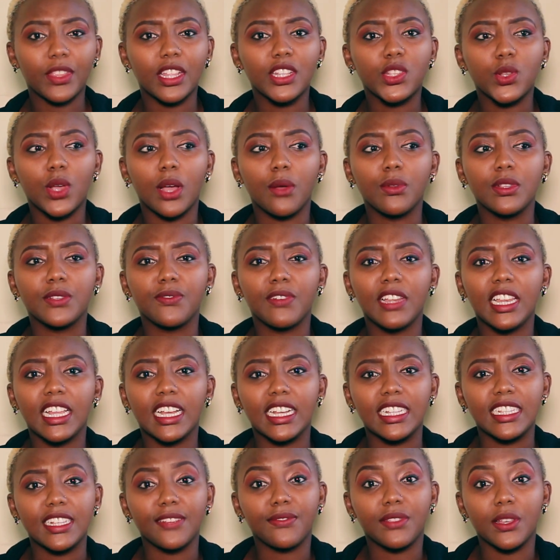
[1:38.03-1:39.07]
So I was feeling
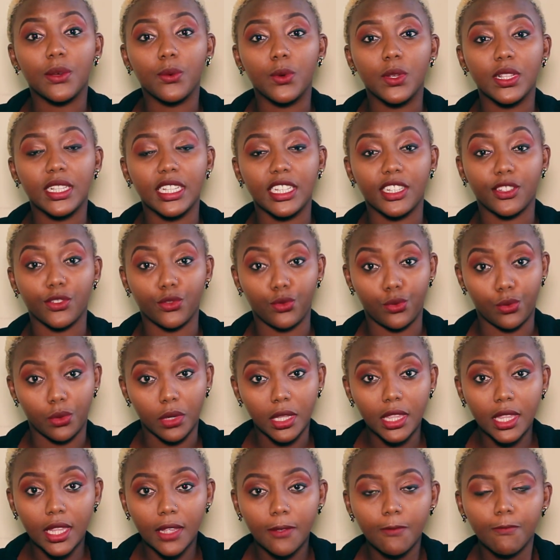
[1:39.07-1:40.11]
as if there wasn't
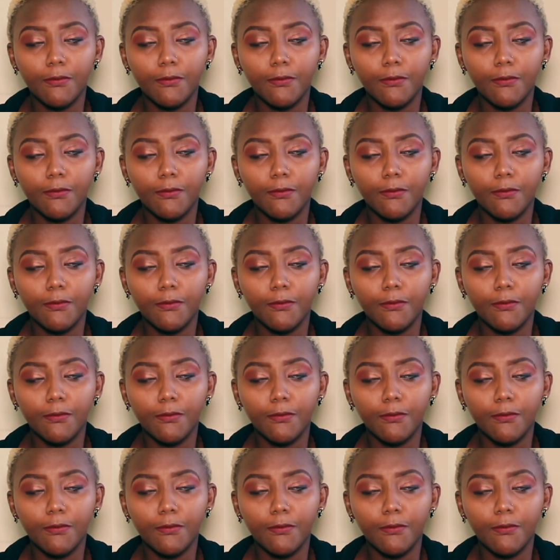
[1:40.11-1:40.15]
growth.